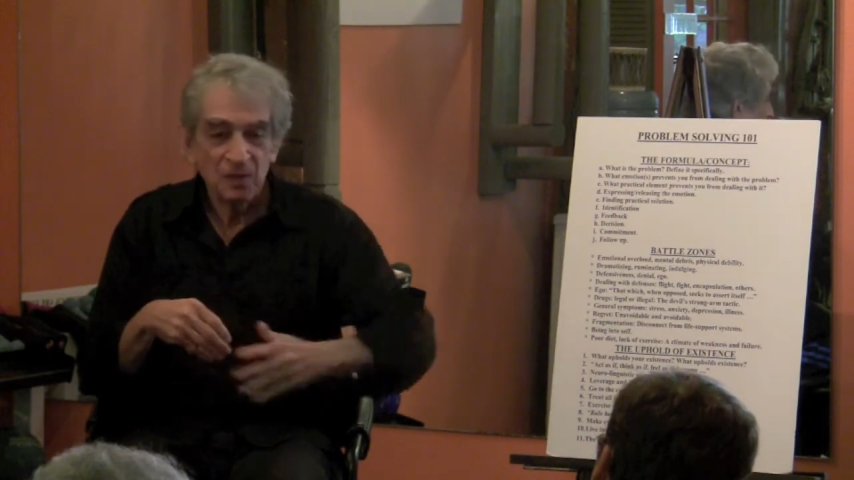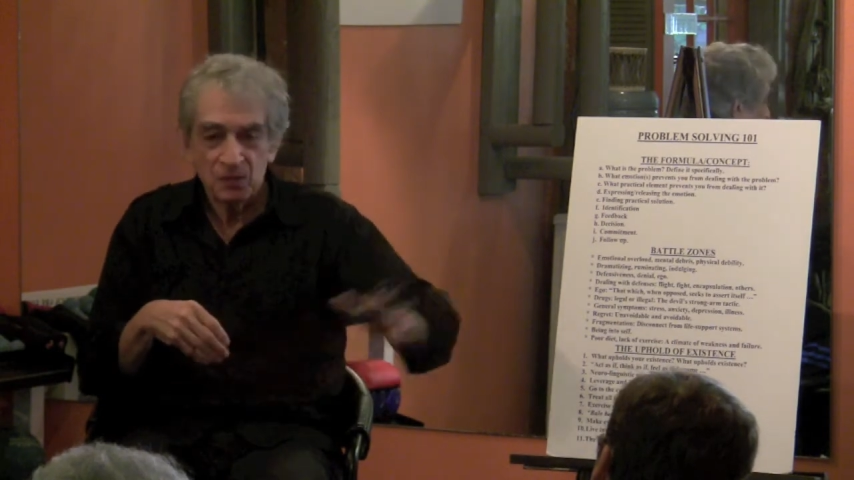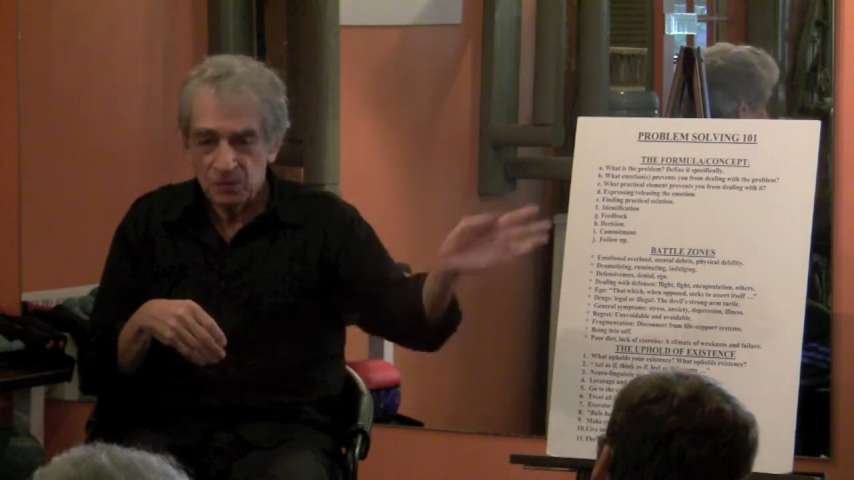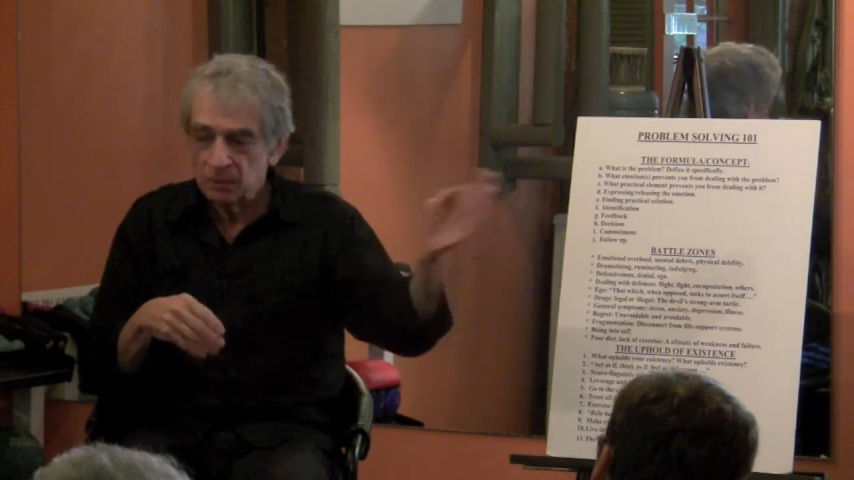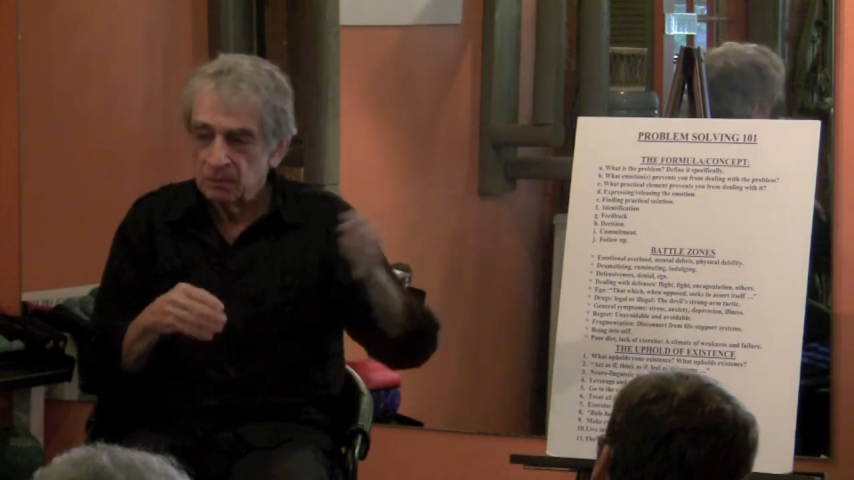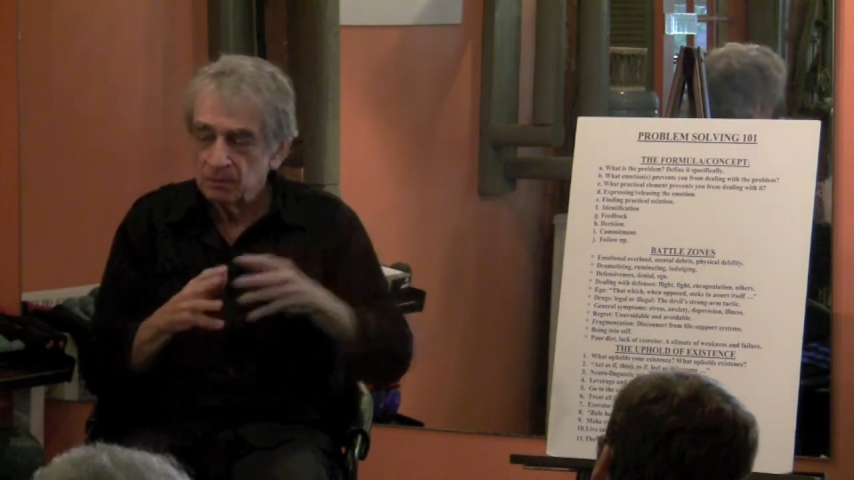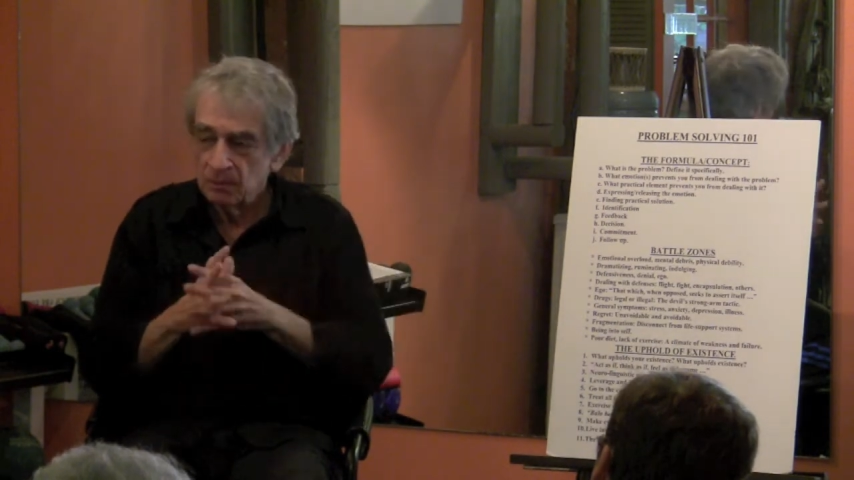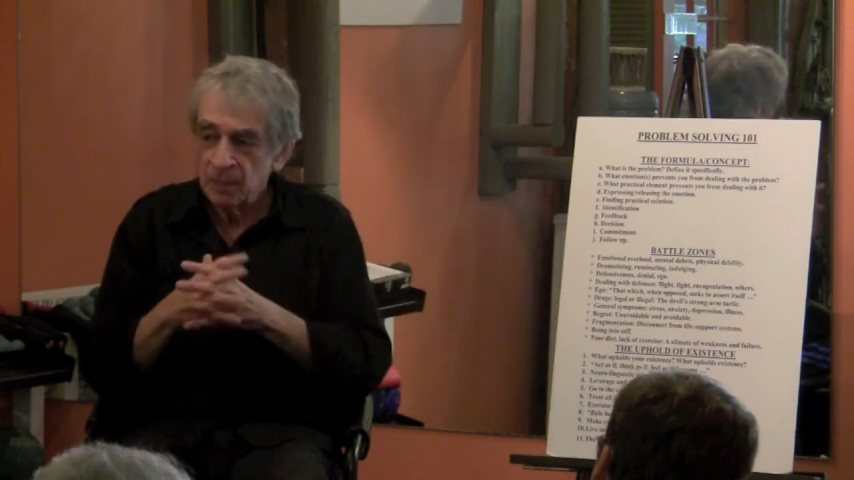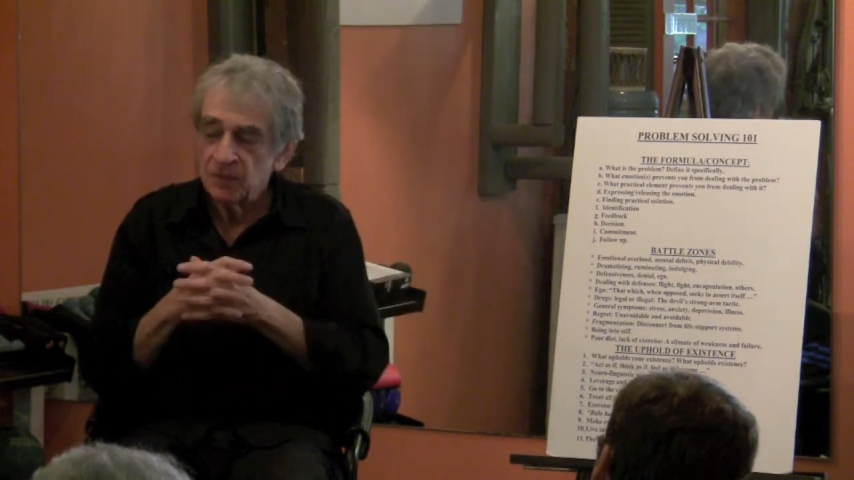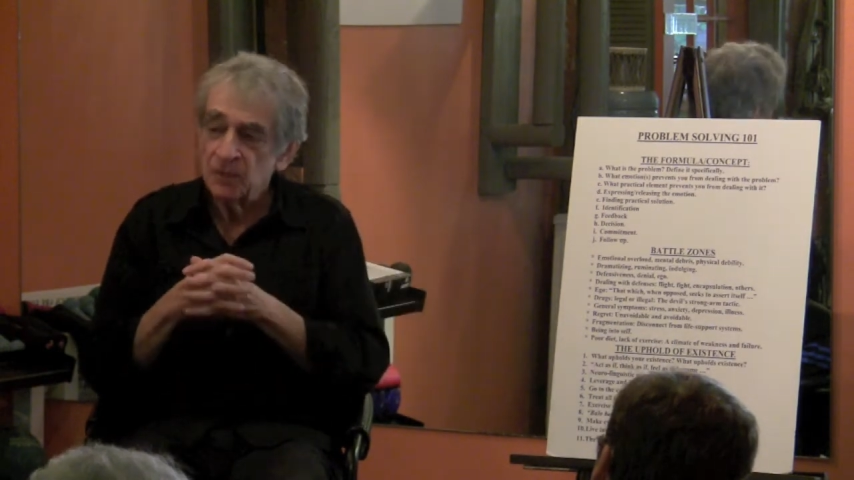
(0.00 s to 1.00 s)
this,
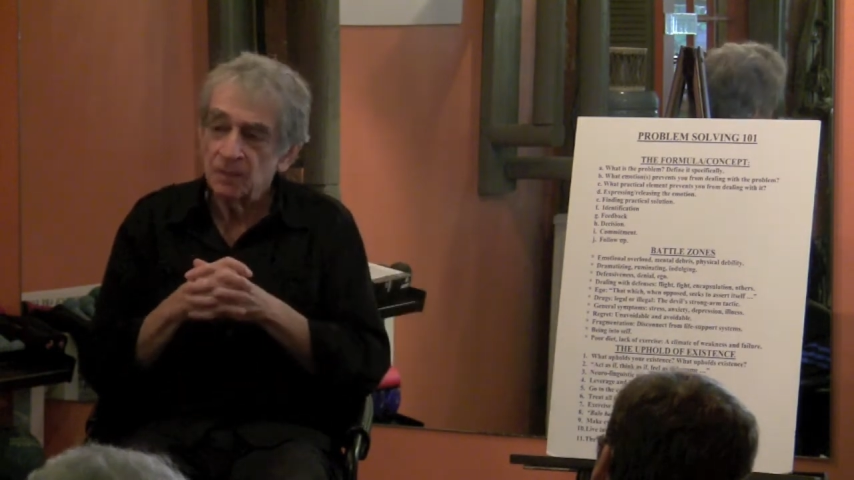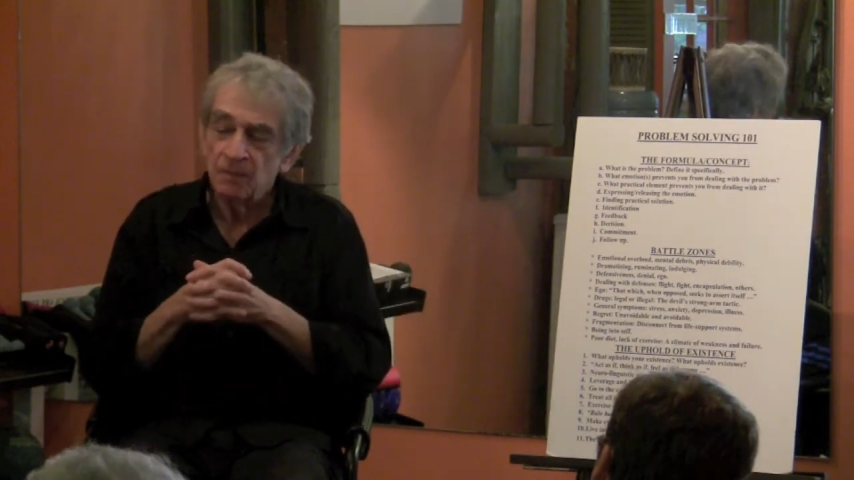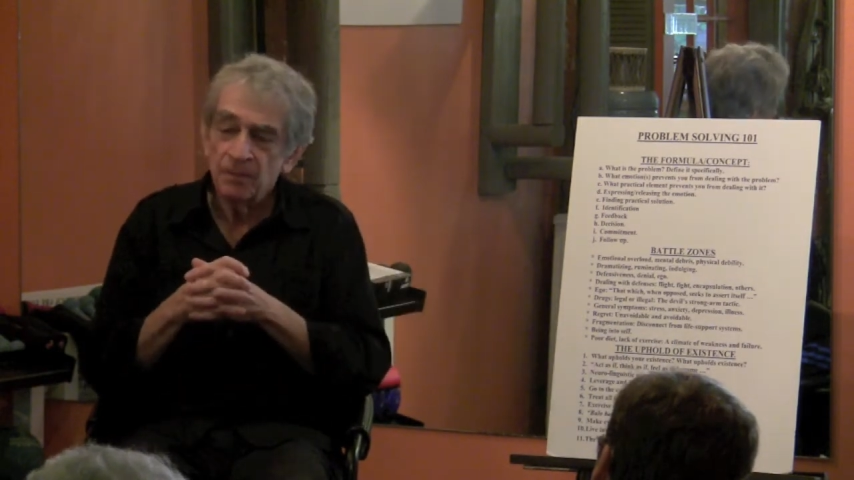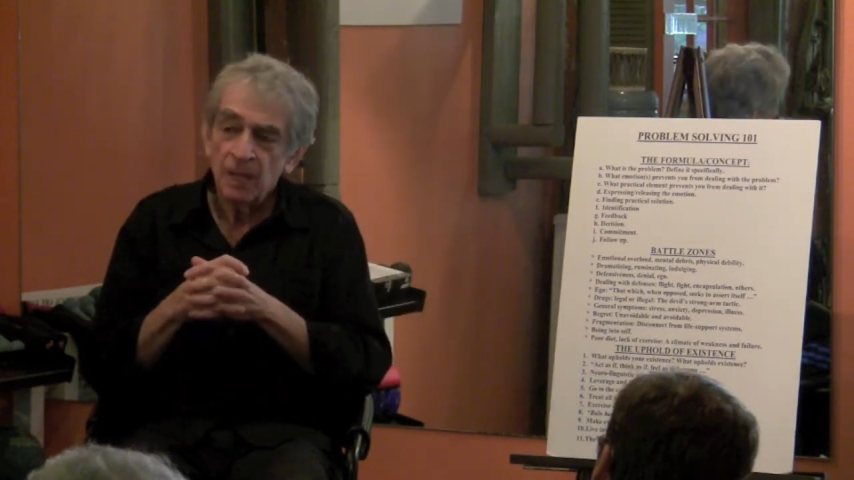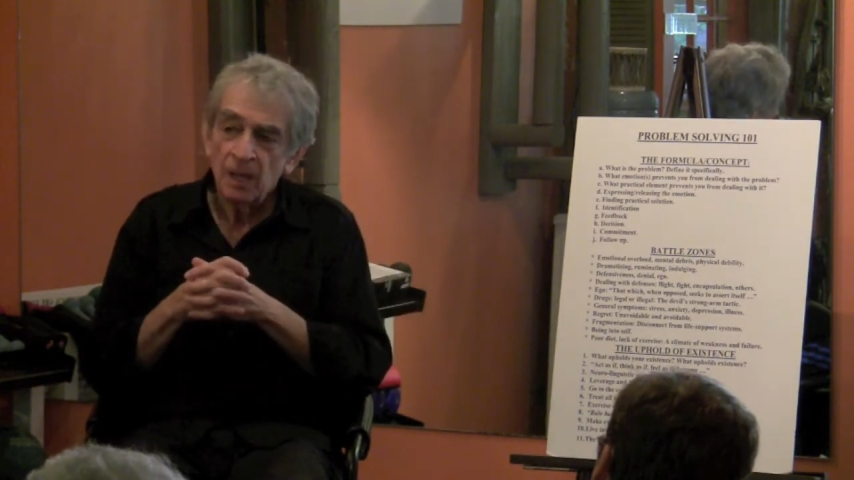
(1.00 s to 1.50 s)
that's it.